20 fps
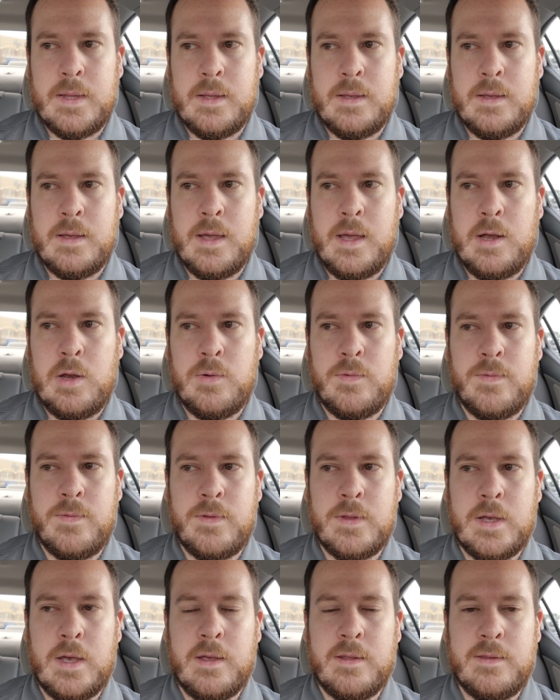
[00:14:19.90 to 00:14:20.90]
kind of
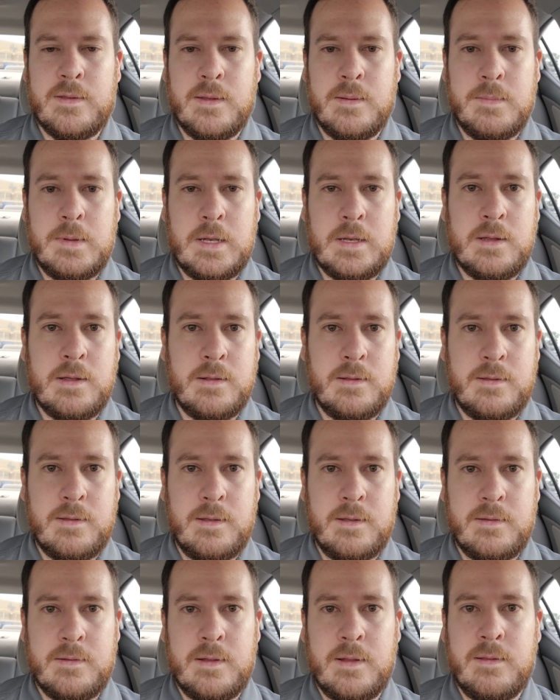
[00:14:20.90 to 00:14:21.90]
saw some
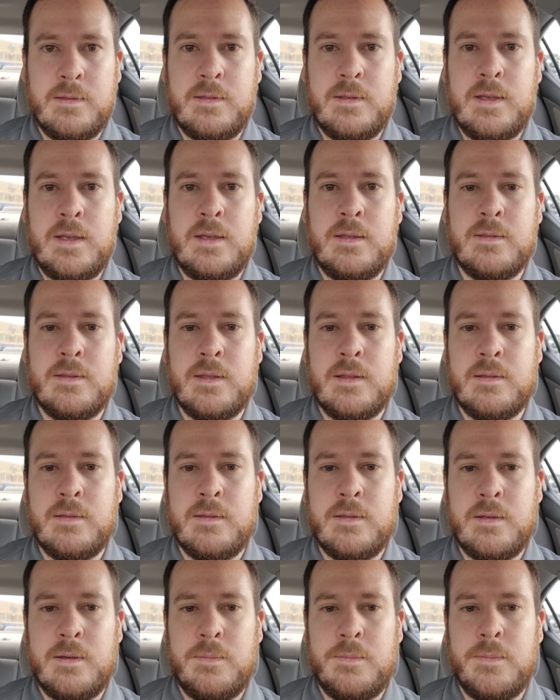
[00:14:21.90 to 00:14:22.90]
inconsistencies and
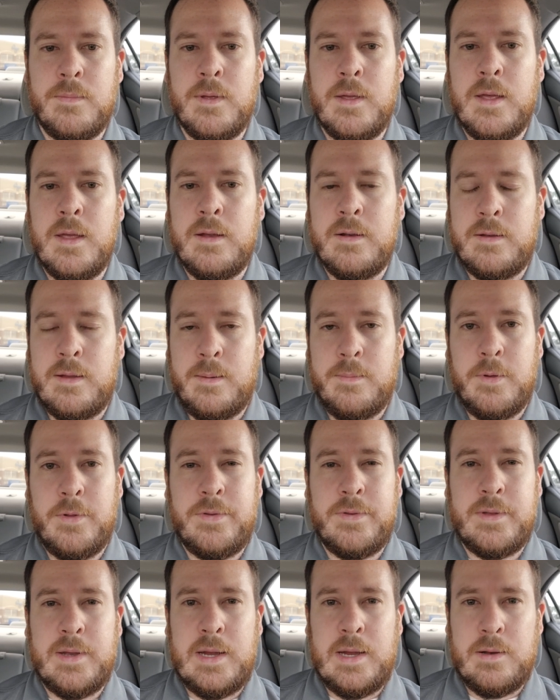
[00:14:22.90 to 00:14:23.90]
some double
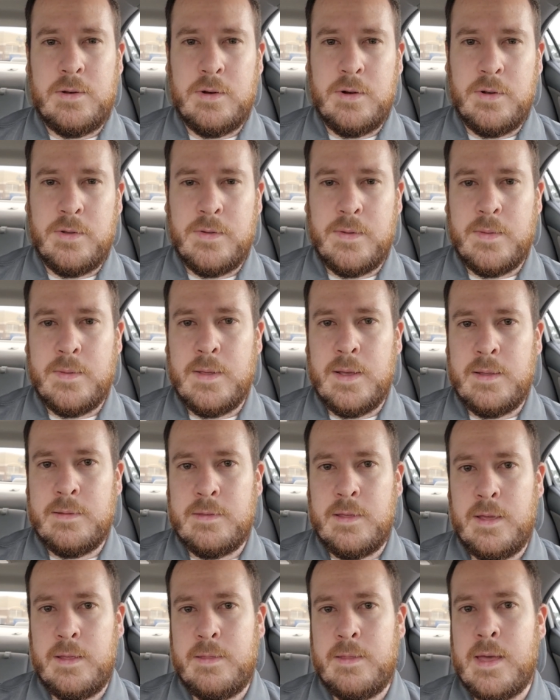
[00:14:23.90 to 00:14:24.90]
standards and
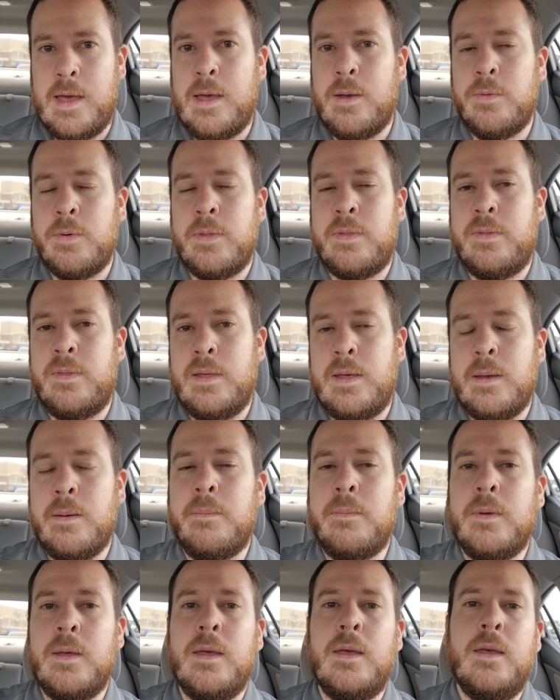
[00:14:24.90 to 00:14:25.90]
things like that with
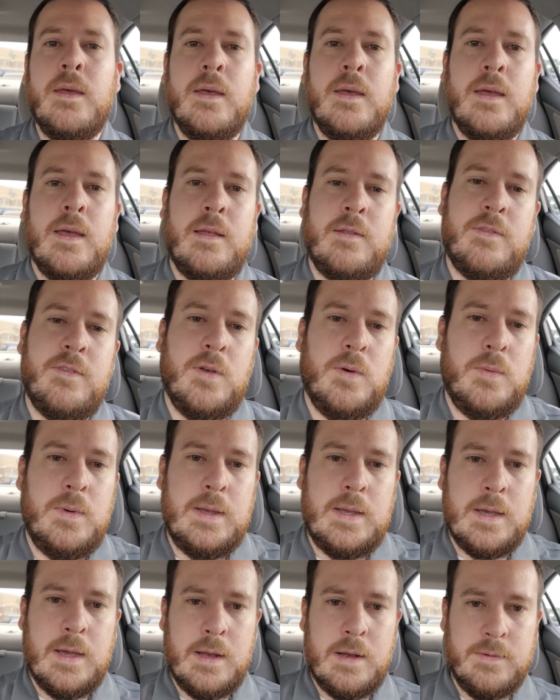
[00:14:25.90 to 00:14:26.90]
them. And so we
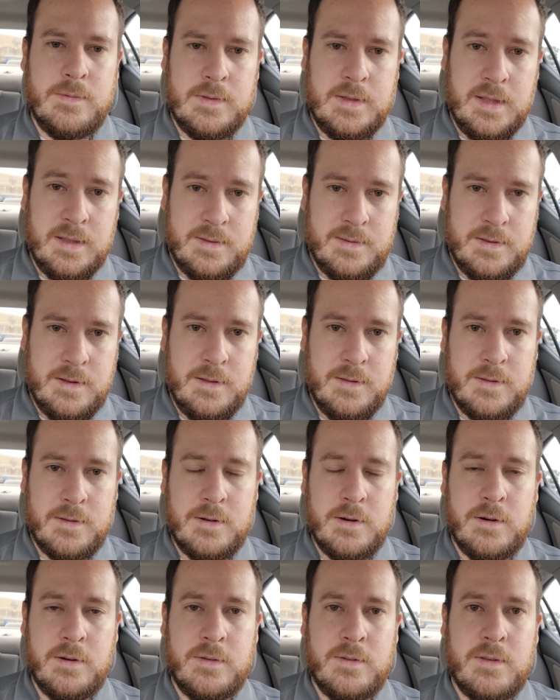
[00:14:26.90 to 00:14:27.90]
kind of
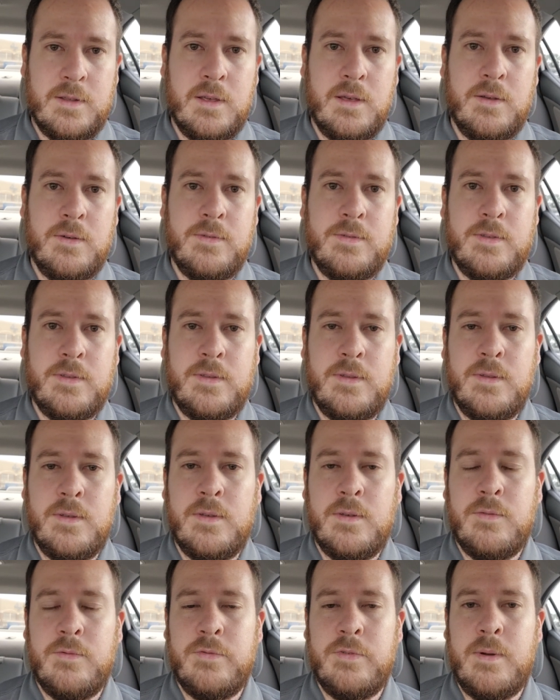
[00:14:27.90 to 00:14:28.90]
distanced ourselves
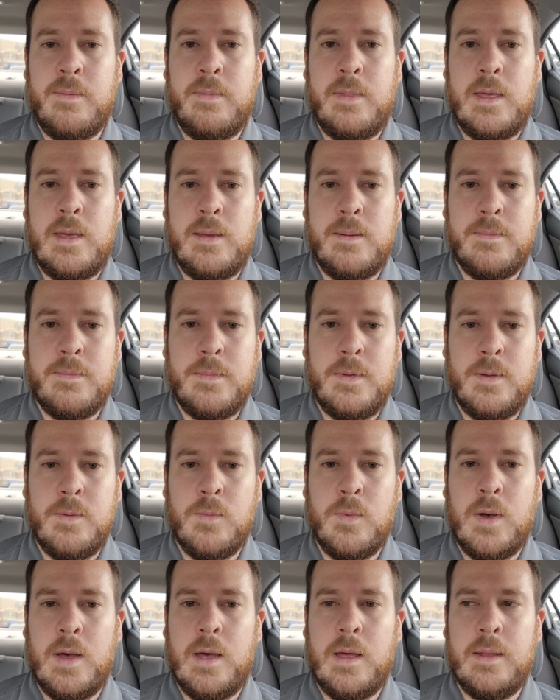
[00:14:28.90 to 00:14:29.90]
from them,
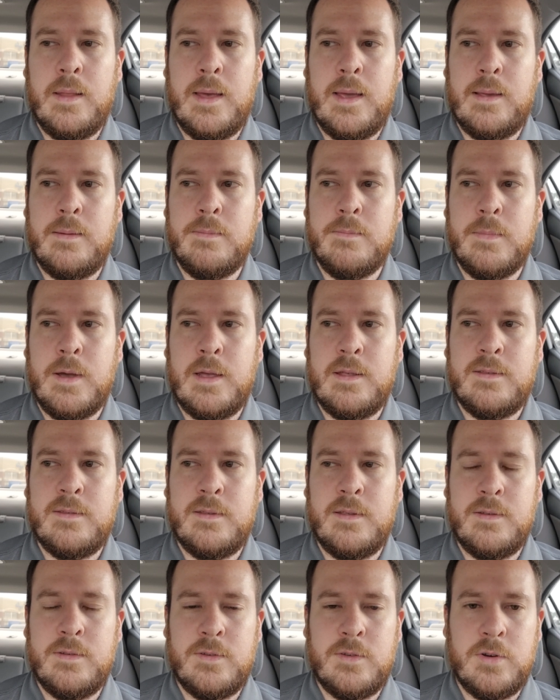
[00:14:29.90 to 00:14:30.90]
while like my
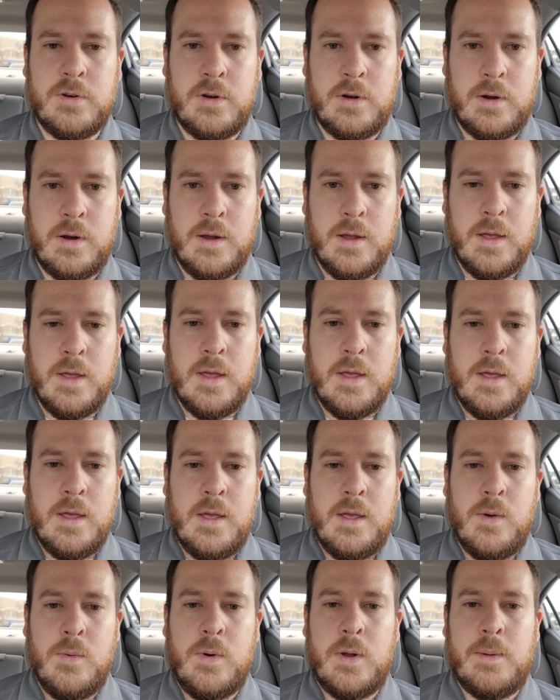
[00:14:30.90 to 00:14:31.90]
sister,
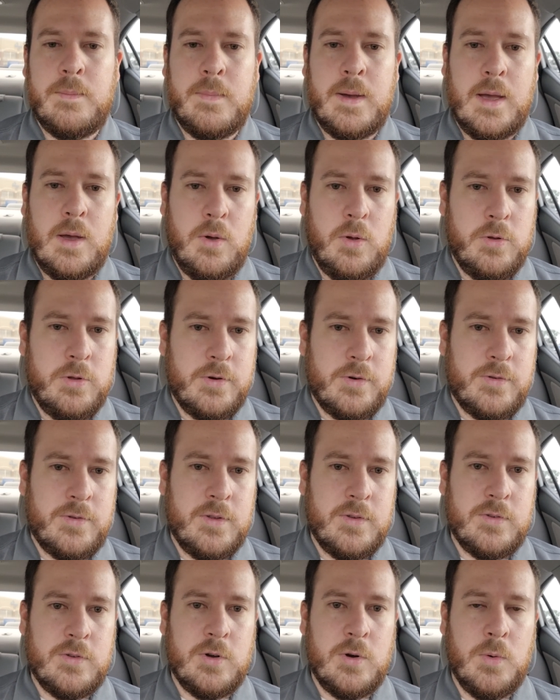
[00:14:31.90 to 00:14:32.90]
one of my older
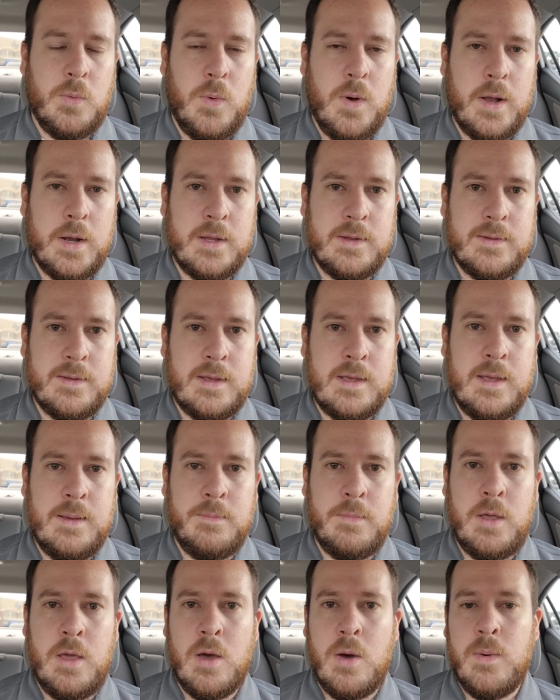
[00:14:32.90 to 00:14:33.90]
sister, wanted to
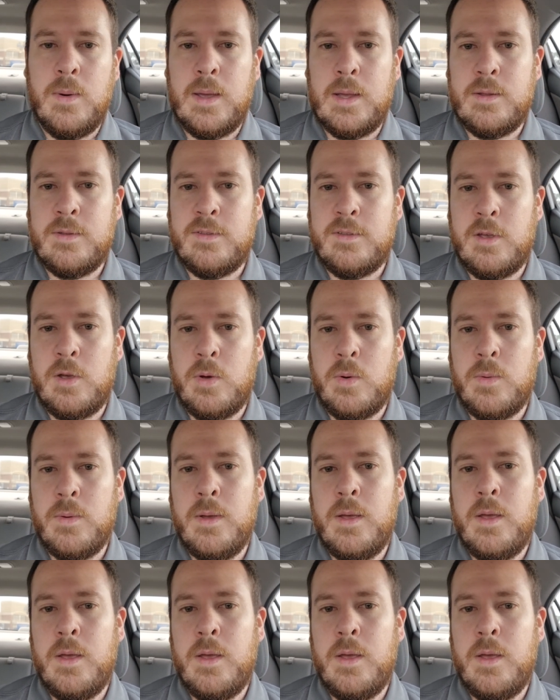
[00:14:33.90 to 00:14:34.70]
keep going. So